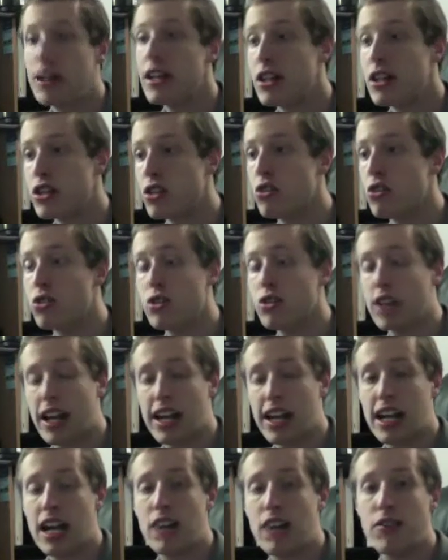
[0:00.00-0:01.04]
It shows you like
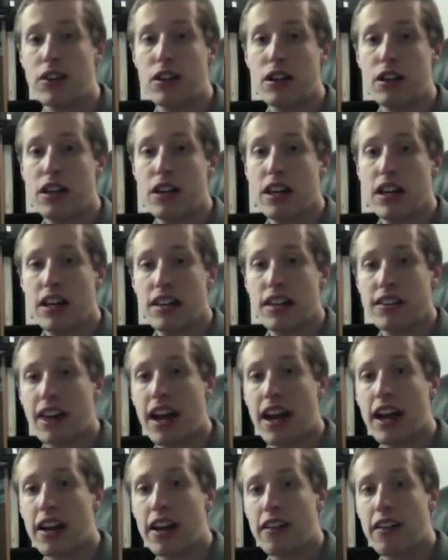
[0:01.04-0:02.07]
kind of a
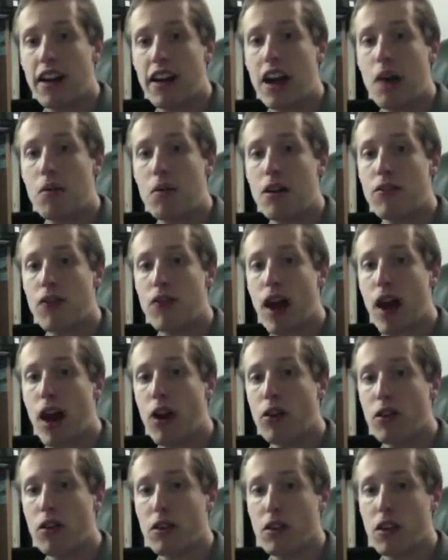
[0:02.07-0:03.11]
diagram of
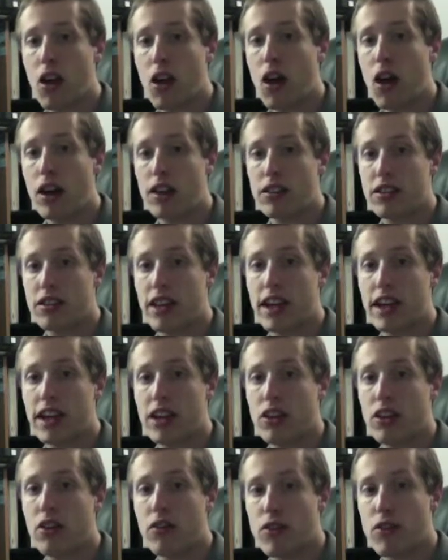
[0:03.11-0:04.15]
how long it's
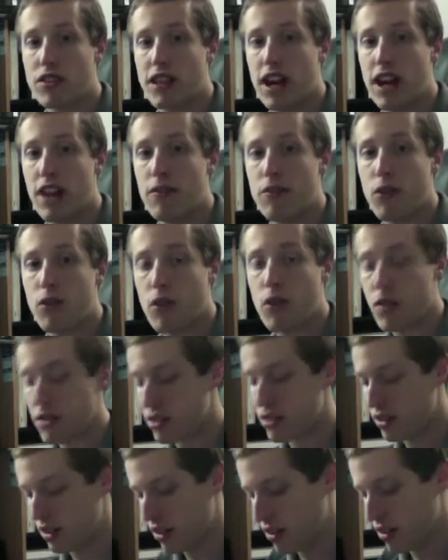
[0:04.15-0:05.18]
taken over time for it
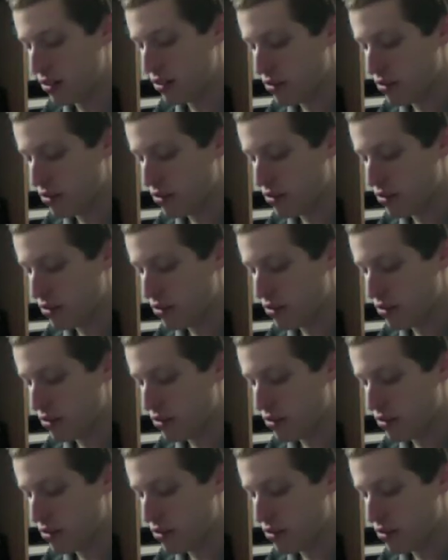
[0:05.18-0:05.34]
to